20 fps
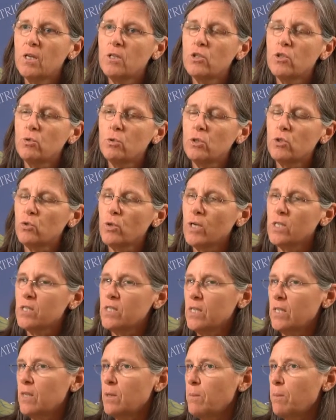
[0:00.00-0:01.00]
to
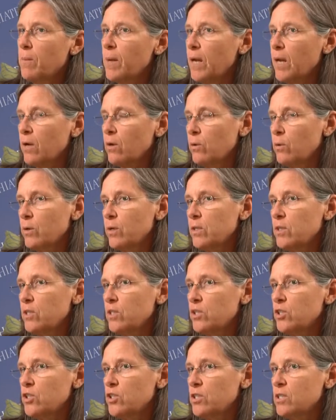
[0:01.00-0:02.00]
addressing the medical
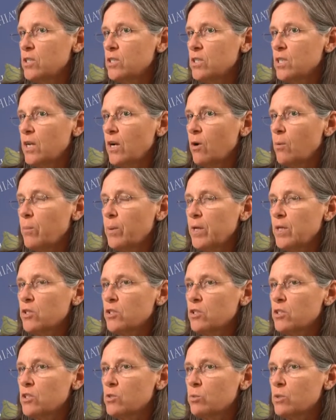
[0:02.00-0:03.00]
conditions in our
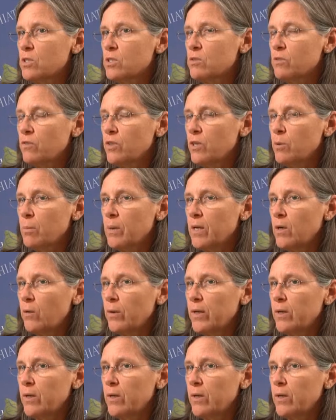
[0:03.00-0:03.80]
patients with severe mental